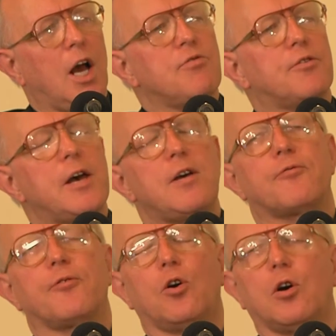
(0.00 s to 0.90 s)
And
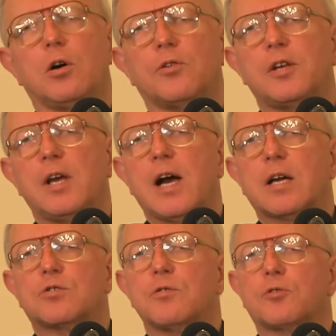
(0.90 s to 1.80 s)
therefore, the
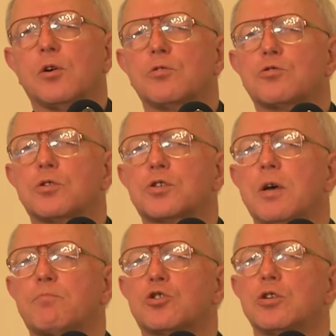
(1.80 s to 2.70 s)
act of
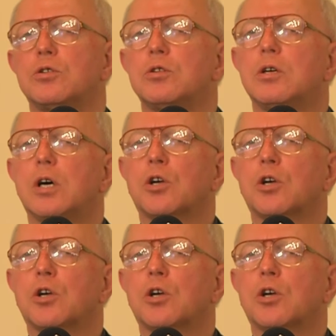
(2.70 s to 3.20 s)
contraception,